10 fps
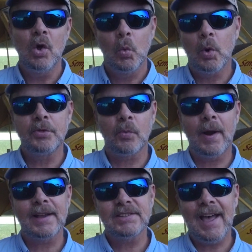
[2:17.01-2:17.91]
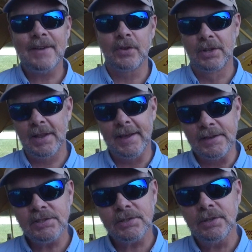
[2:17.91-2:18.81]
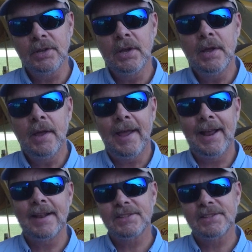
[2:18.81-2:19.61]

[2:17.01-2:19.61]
Well, the regs have a list, and